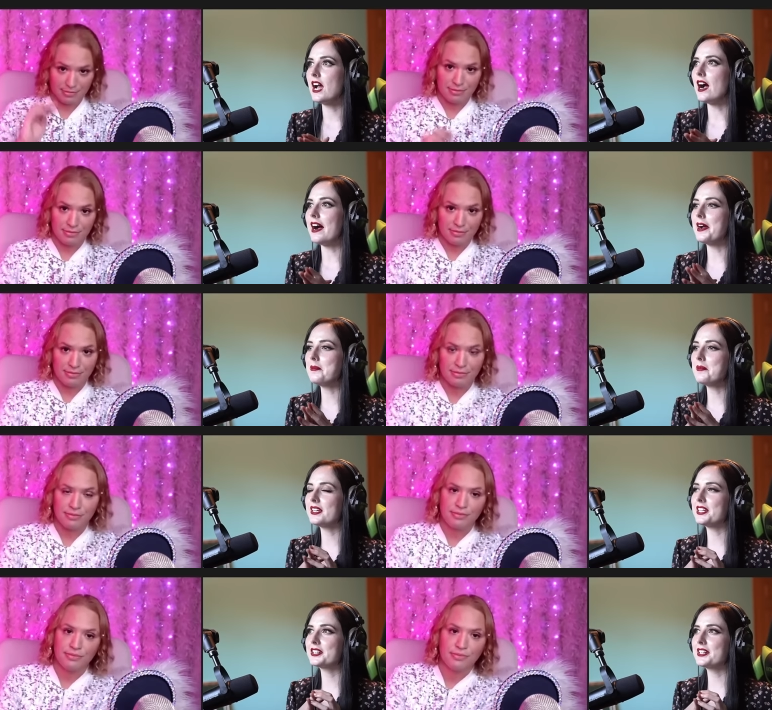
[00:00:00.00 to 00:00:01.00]
Speaker 1: I'm
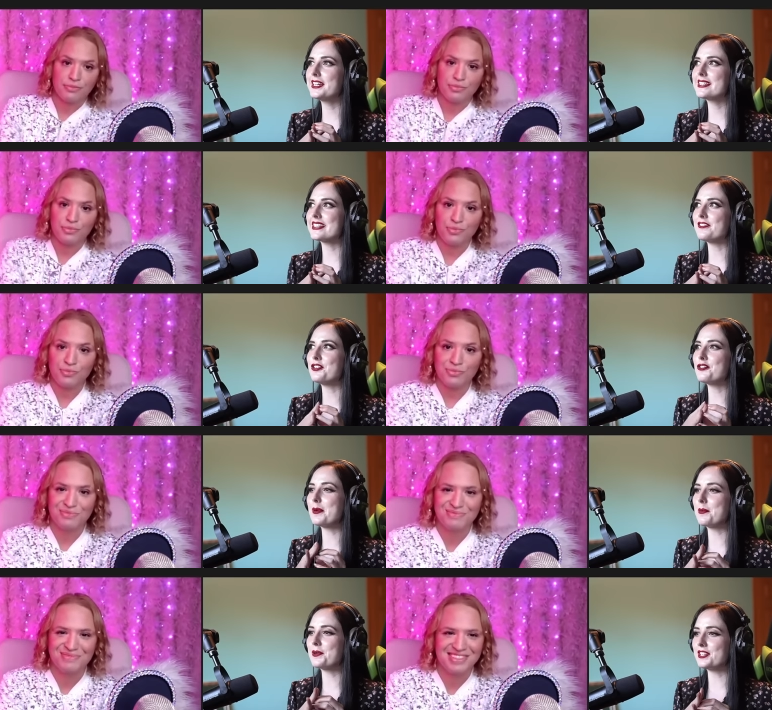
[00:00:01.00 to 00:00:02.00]
curious if you
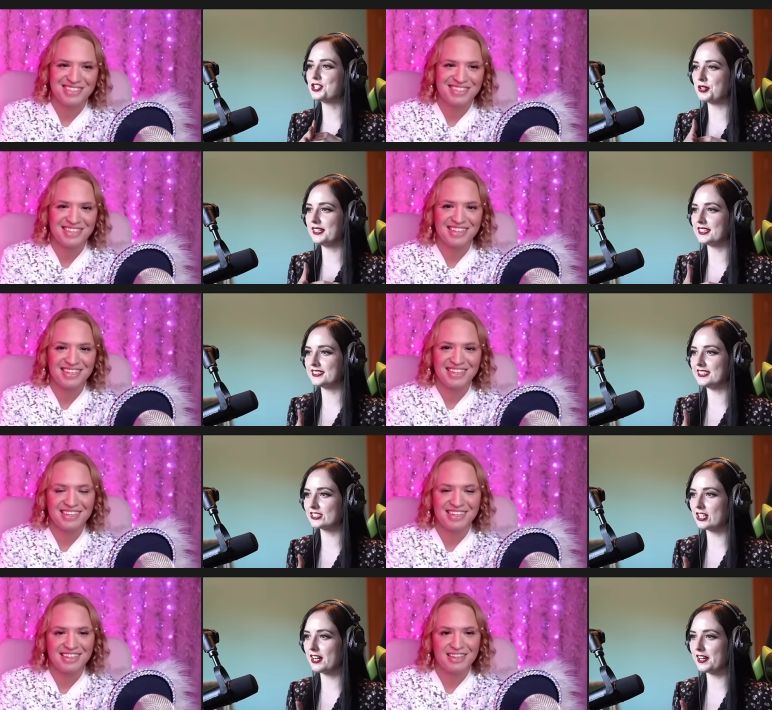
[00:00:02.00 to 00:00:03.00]
remember the trend on
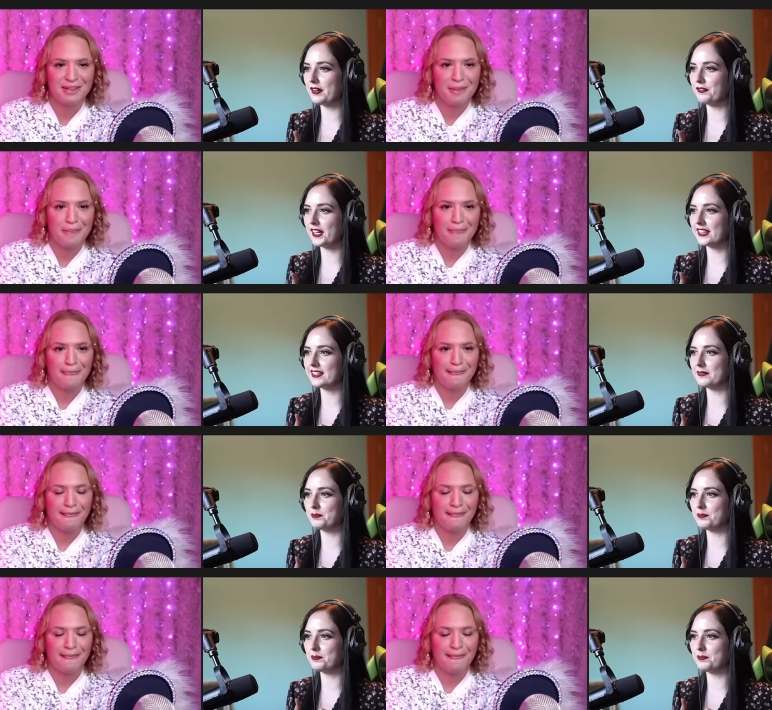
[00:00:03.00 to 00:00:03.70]
TikTok of like the